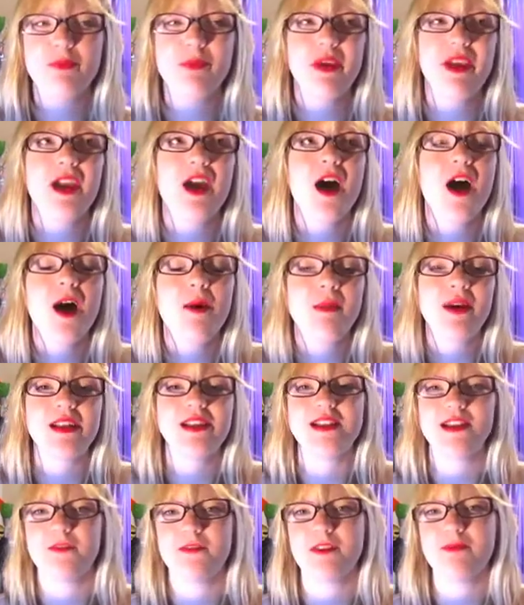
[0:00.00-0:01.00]
become a
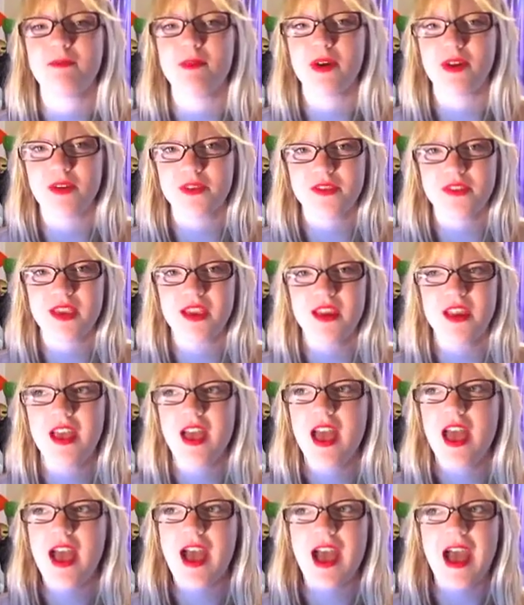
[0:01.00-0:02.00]
different person
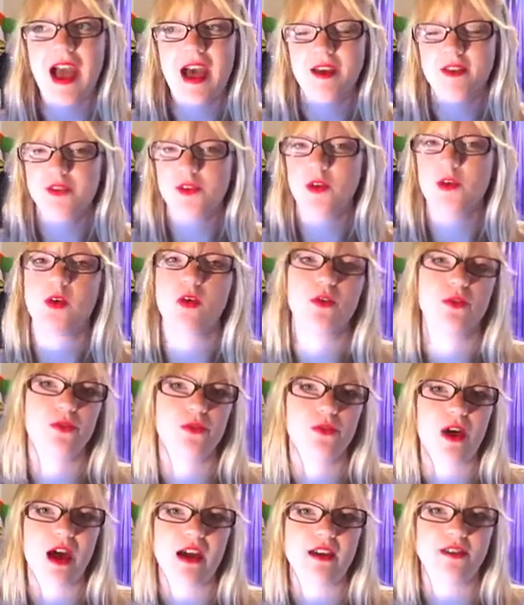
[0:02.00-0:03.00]
as you go
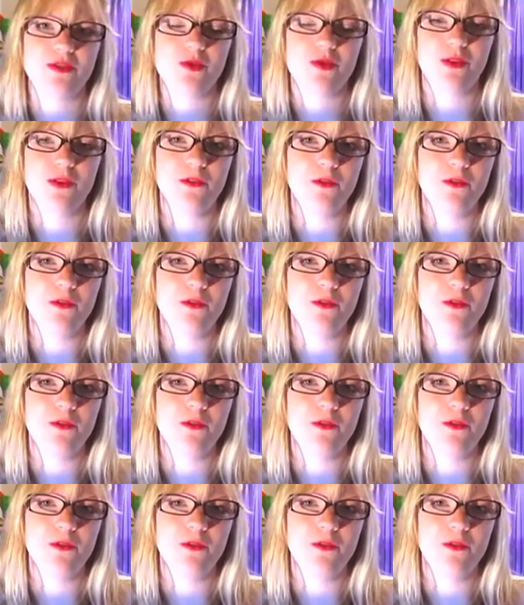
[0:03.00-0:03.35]
through high school.